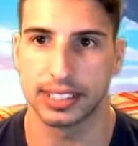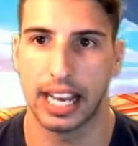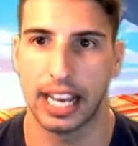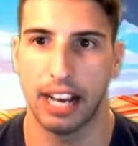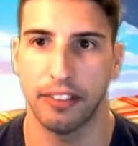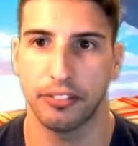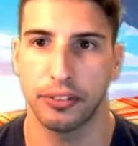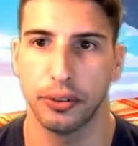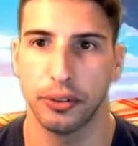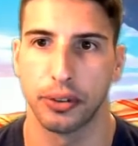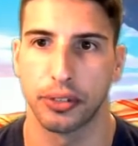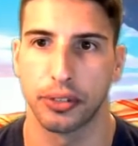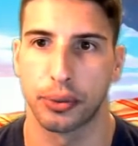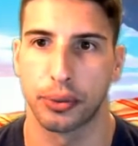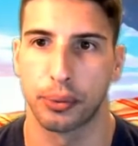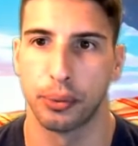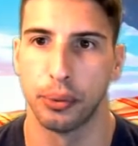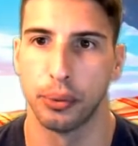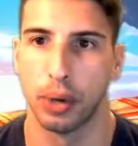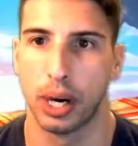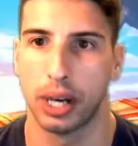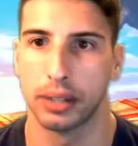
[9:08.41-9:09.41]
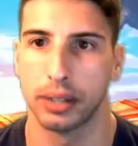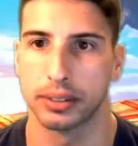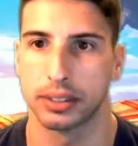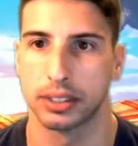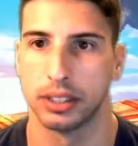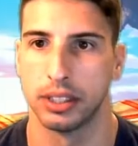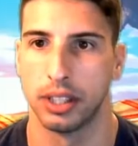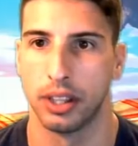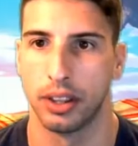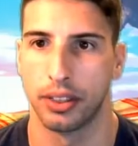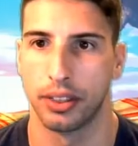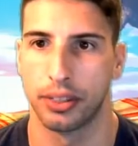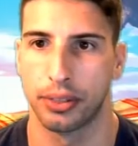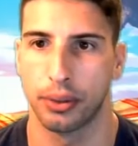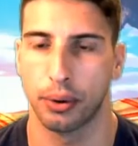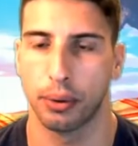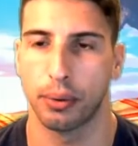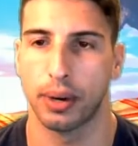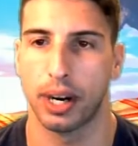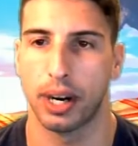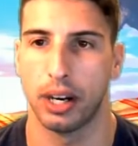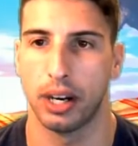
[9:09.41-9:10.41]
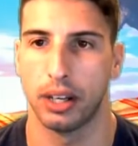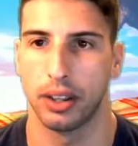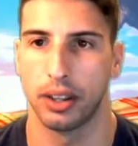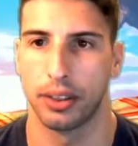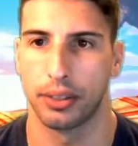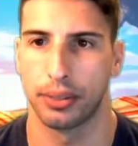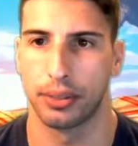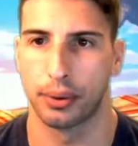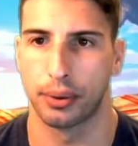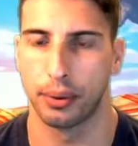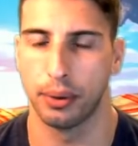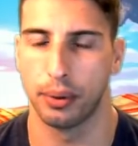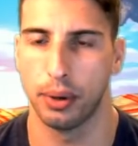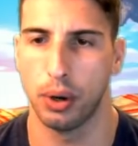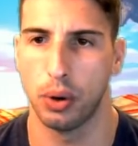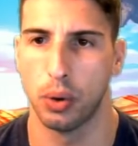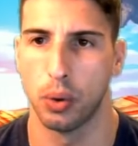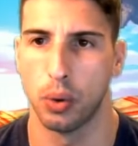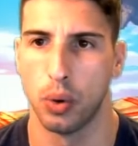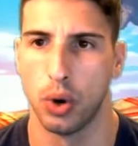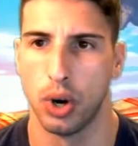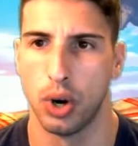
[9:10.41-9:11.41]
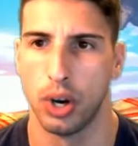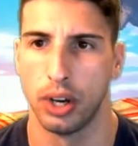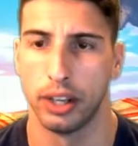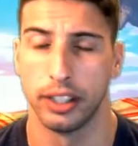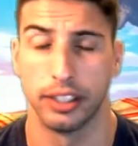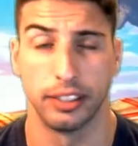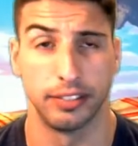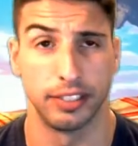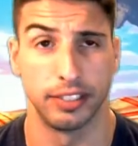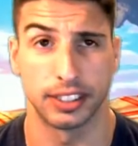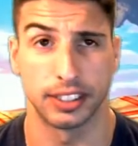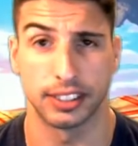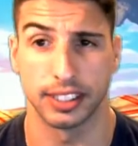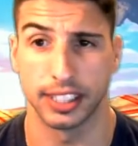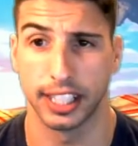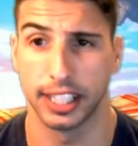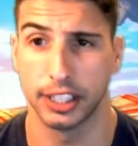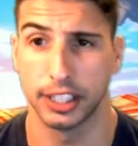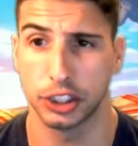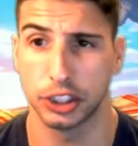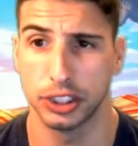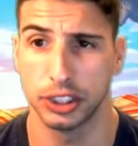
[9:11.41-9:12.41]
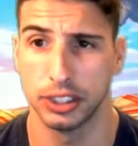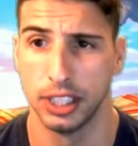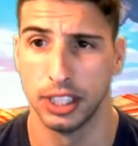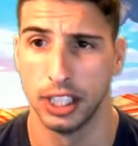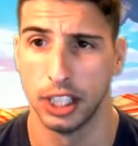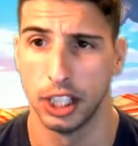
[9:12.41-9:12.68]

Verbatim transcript: After a throughout thorough, thorough investigation,